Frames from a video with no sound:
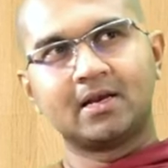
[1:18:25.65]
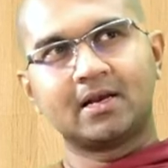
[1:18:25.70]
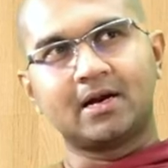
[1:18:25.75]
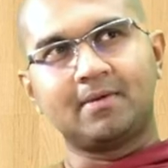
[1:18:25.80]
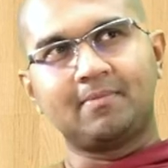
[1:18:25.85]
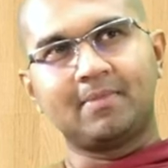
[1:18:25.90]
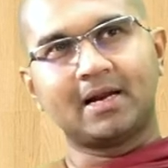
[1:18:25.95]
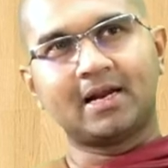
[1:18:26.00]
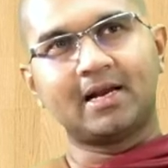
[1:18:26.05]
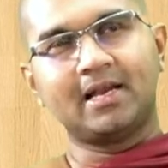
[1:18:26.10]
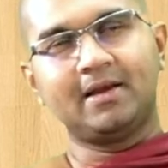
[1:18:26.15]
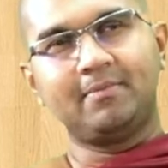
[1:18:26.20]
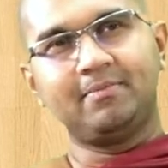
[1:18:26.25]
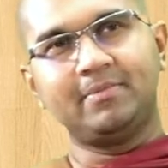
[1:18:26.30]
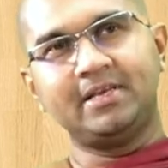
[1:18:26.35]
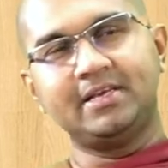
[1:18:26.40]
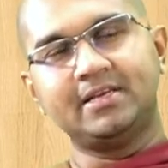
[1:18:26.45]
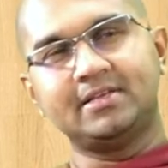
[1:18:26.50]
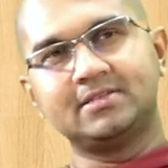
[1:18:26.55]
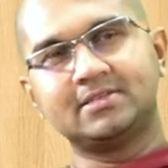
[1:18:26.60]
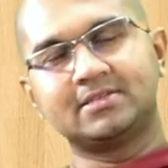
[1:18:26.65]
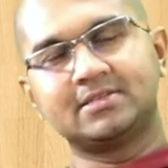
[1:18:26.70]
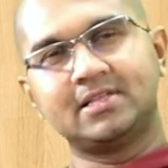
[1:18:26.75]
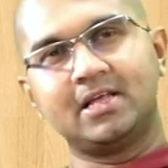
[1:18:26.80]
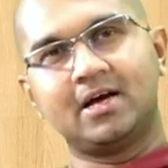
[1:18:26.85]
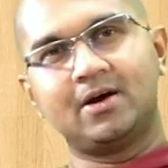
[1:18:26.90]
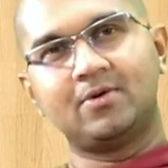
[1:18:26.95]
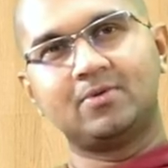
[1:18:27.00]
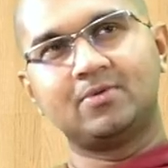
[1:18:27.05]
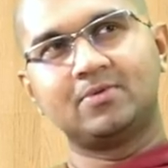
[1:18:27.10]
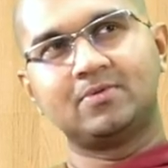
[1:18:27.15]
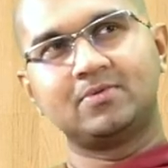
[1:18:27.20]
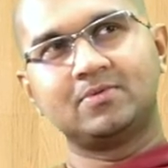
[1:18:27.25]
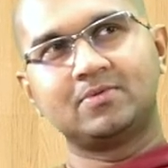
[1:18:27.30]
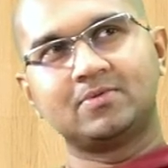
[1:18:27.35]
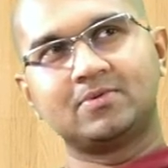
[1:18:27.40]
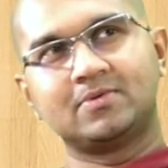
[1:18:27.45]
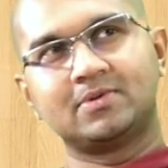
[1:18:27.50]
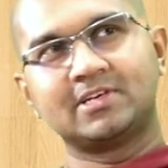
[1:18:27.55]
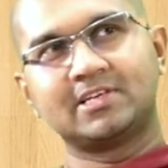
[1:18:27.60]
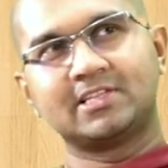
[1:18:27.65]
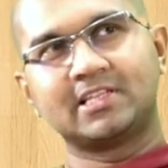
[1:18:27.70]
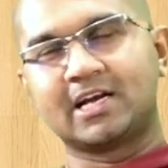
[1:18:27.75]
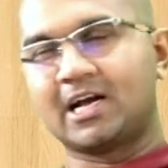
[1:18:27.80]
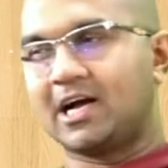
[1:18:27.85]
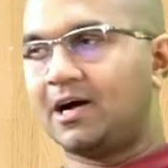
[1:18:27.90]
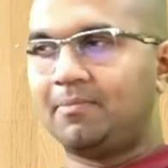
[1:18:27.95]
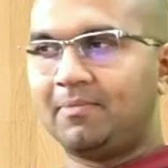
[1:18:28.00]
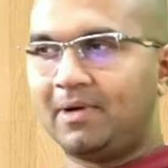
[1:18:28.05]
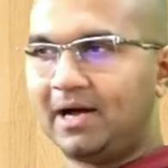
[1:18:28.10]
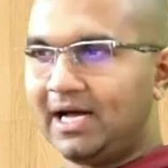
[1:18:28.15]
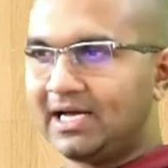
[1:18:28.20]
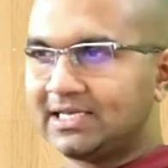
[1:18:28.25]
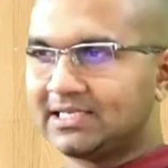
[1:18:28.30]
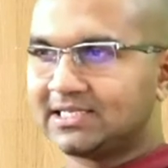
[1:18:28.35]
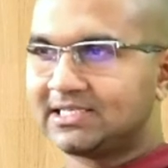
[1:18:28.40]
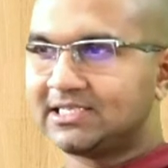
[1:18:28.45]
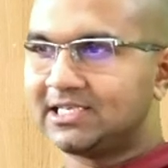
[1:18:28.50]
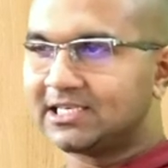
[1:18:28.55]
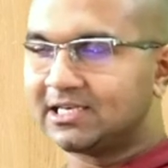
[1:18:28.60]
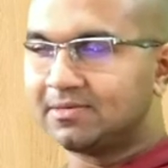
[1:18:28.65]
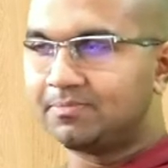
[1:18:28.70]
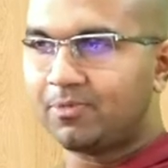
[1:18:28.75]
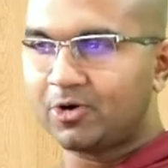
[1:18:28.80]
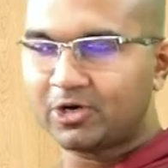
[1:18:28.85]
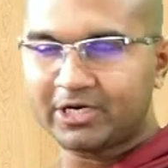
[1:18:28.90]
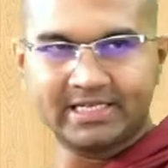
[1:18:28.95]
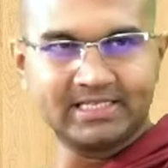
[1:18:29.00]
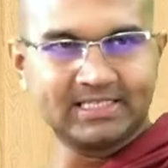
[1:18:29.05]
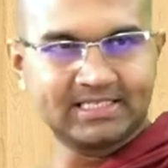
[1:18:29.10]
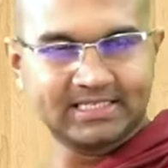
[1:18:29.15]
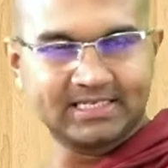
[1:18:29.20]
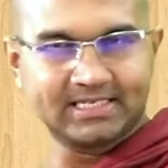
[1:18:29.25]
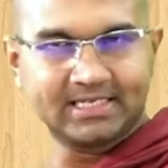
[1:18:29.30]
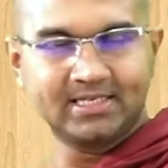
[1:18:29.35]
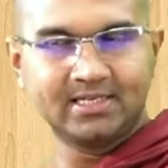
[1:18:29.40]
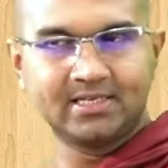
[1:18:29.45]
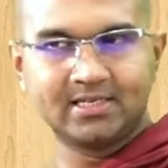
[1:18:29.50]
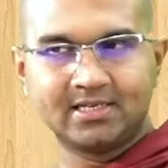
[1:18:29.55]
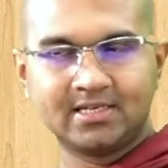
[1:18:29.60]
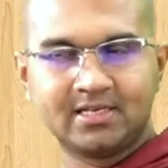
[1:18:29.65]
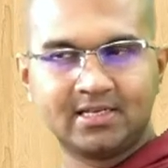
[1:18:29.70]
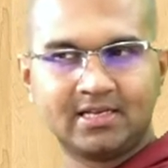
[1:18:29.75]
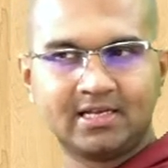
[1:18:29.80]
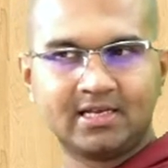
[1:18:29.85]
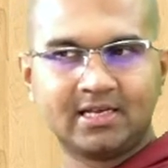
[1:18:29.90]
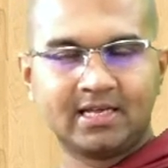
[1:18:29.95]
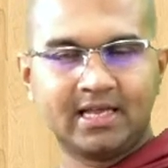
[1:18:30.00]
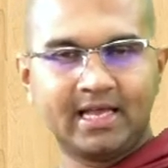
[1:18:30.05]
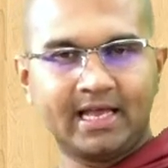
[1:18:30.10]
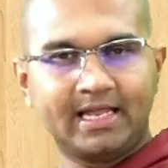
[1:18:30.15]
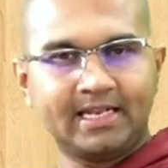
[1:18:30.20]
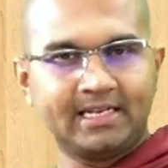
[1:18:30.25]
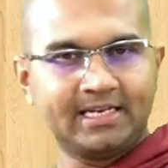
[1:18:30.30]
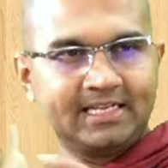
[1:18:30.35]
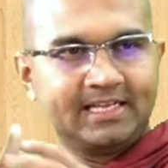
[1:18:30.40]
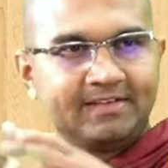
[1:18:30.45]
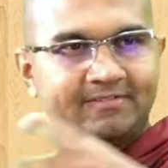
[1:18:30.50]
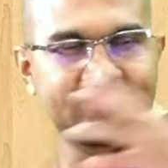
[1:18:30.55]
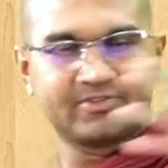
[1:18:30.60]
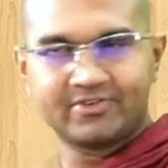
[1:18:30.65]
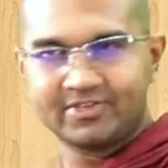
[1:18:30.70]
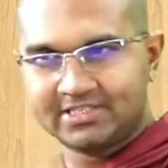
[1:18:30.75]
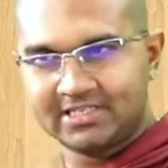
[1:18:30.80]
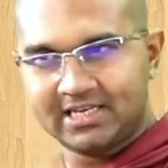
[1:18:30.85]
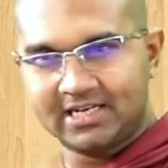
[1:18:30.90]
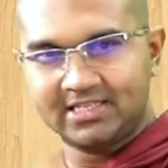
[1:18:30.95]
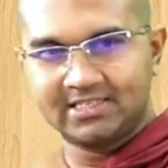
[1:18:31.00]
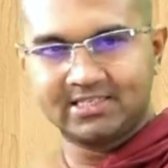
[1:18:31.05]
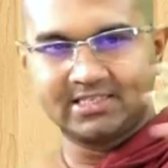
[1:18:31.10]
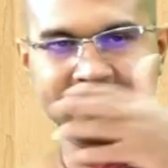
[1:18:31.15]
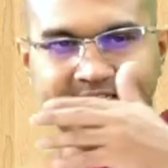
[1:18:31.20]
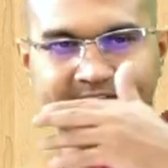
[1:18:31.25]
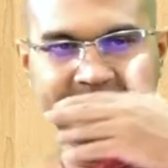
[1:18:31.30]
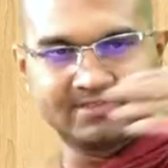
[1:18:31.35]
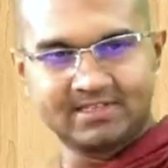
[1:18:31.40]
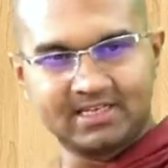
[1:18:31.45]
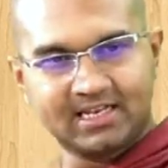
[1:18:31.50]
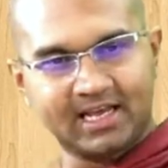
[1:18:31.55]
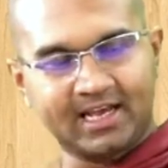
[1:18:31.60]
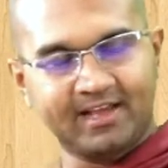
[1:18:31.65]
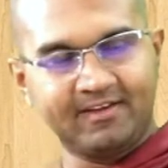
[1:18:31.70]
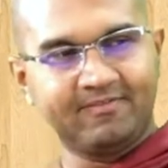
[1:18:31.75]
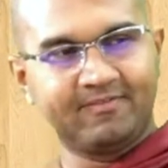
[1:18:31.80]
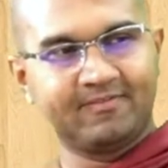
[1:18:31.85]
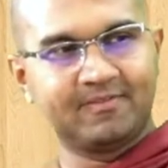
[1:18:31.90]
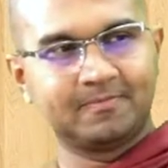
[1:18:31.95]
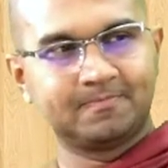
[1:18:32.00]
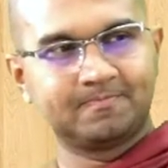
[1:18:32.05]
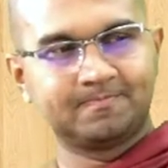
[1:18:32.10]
Kammakaya means now the Kamma has a certain potency and it gives results, it gives the life.